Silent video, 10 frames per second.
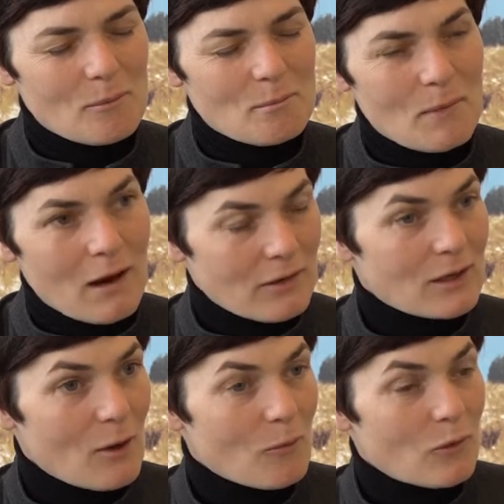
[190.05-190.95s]

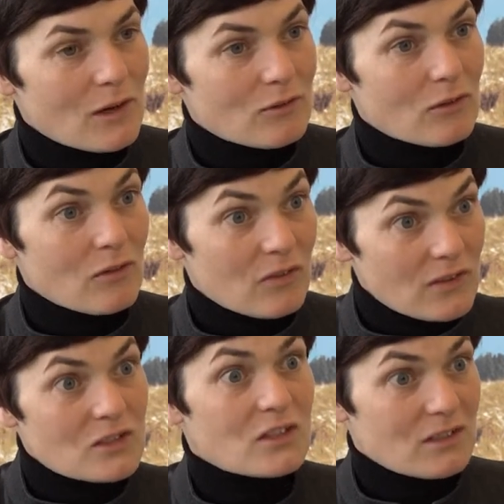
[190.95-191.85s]
married up with
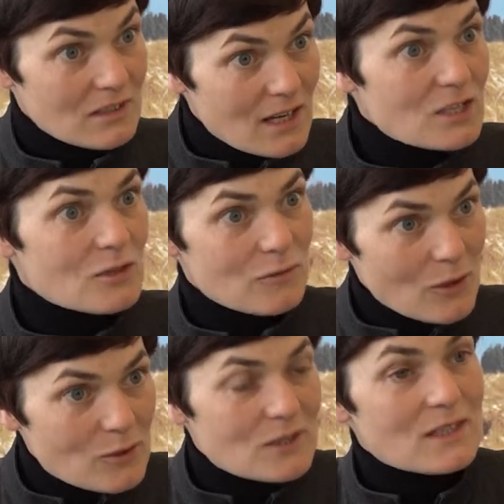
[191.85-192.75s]
the success of
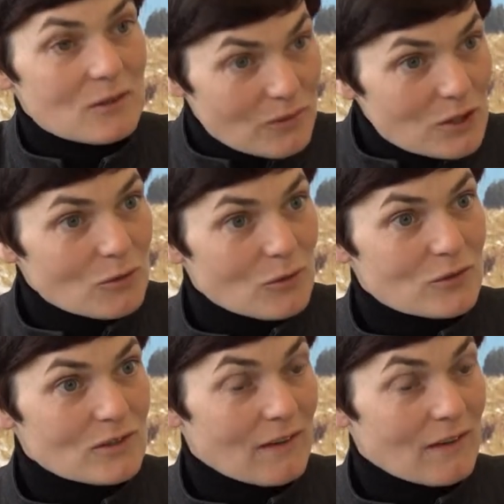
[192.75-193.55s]
those individuals,